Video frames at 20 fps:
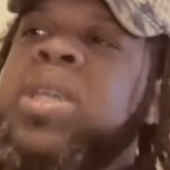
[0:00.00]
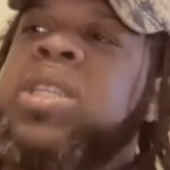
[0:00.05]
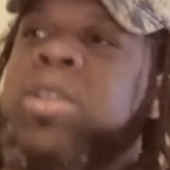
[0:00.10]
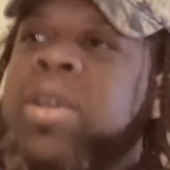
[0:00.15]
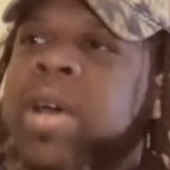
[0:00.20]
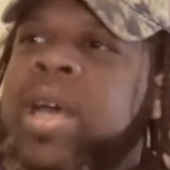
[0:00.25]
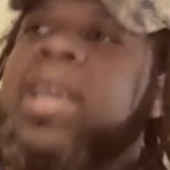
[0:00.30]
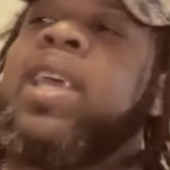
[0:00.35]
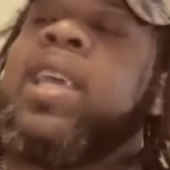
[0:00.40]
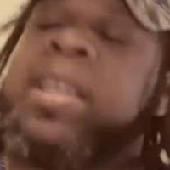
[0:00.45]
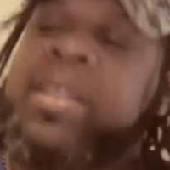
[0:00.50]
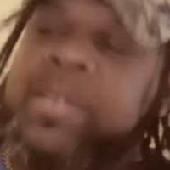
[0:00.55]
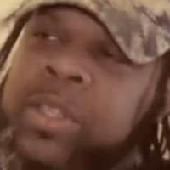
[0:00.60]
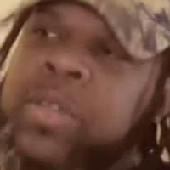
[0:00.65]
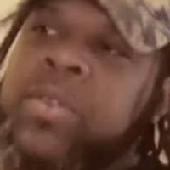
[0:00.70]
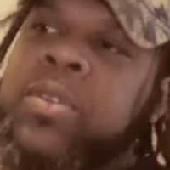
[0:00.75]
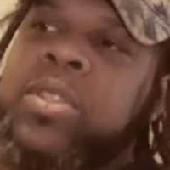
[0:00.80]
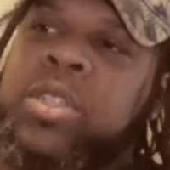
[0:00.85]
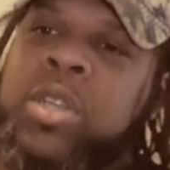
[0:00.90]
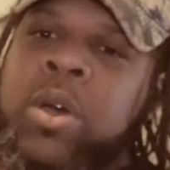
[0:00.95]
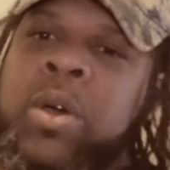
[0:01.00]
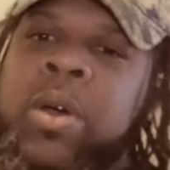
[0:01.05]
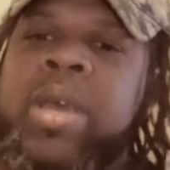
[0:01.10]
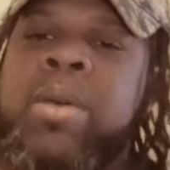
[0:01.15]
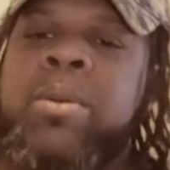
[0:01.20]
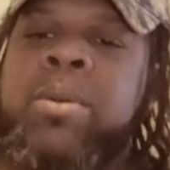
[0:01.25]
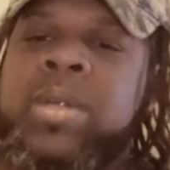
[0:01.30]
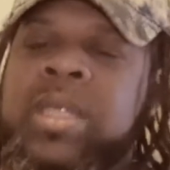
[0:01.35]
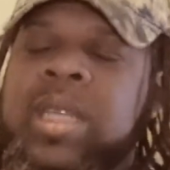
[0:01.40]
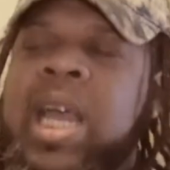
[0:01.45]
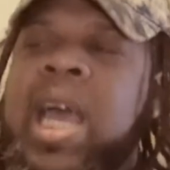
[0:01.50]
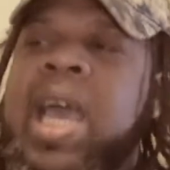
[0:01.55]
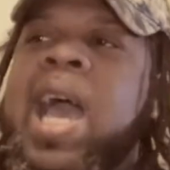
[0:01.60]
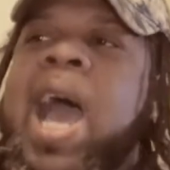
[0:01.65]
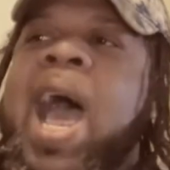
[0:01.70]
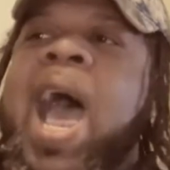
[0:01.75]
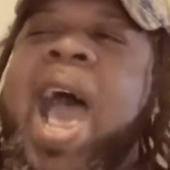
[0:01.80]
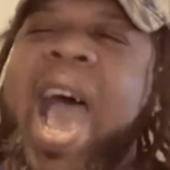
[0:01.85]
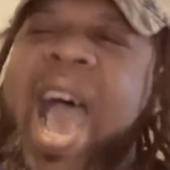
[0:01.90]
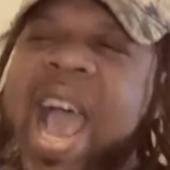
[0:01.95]
So it was like
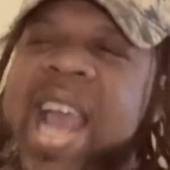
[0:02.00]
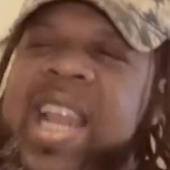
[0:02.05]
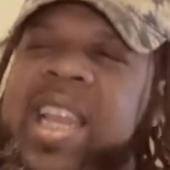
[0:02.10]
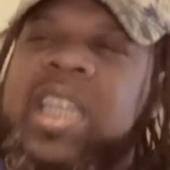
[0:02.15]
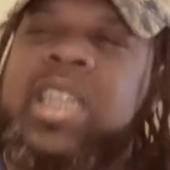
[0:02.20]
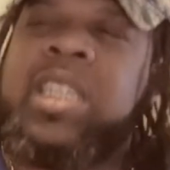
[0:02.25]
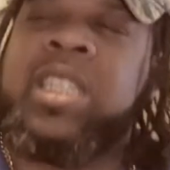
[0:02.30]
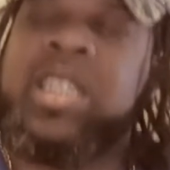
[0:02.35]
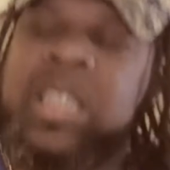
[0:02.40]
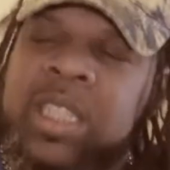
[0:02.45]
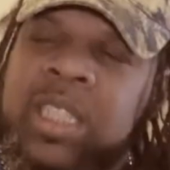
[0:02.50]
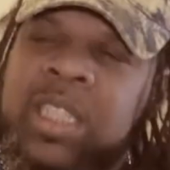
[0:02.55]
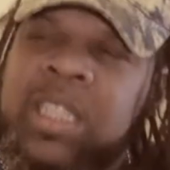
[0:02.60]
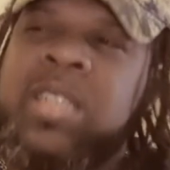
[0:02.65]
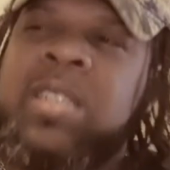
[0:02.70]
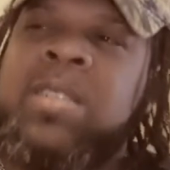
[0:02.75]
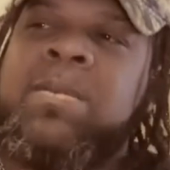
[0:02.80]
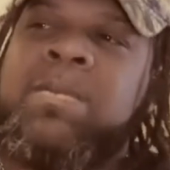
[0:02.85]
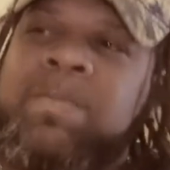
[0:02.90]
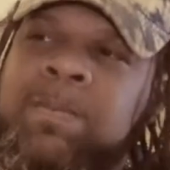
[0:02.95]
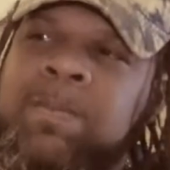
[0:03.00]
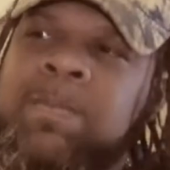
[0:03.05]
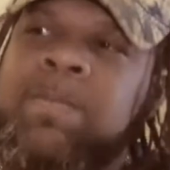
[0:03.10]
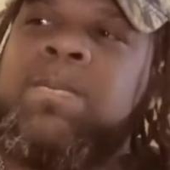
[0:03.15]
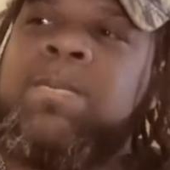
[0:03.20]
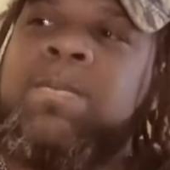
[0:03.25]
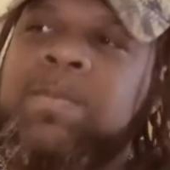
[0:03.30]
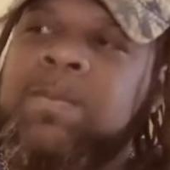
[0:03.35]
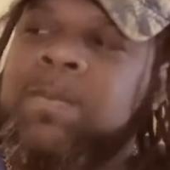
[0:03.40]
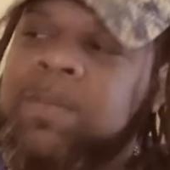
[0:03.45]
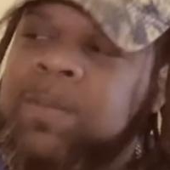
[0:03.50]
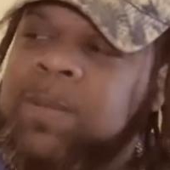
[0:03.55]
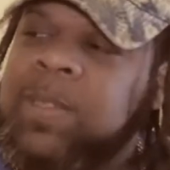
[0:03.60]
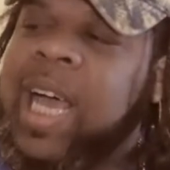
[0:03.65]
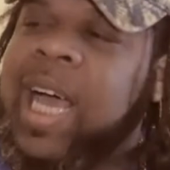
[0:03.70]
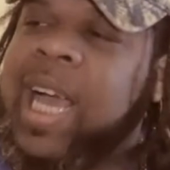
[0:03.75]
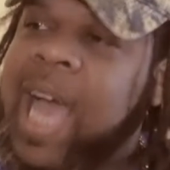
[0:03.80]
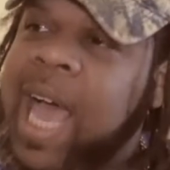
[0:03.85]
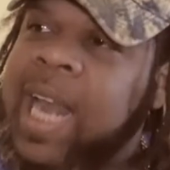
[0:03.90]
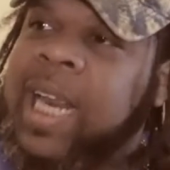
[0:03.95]
I had to.
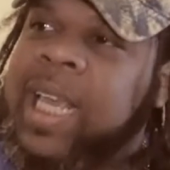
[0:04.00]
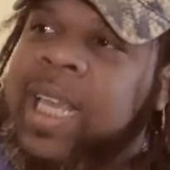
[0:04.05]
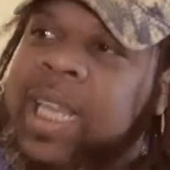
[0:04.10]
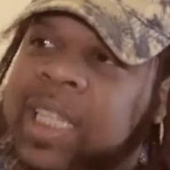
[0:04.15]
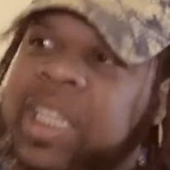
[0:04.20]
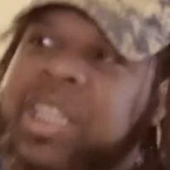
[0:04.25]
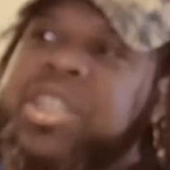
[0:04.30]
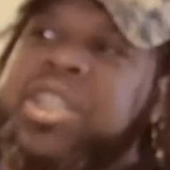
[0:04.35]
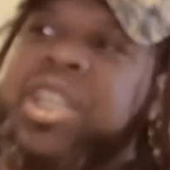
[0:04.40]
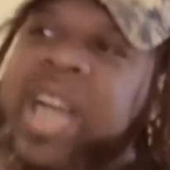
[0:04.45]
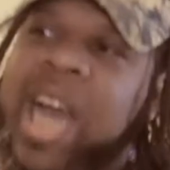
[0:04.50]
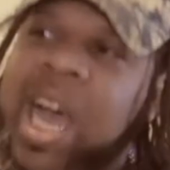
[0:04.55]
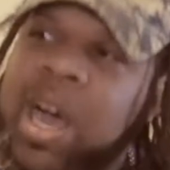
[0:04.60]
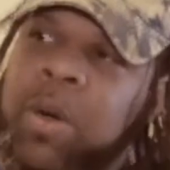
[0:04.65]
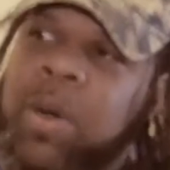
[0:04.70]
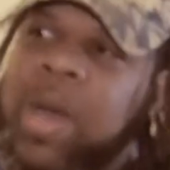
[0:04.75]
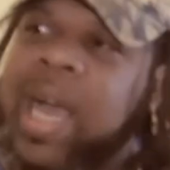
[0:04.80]
I gotta get this shit out.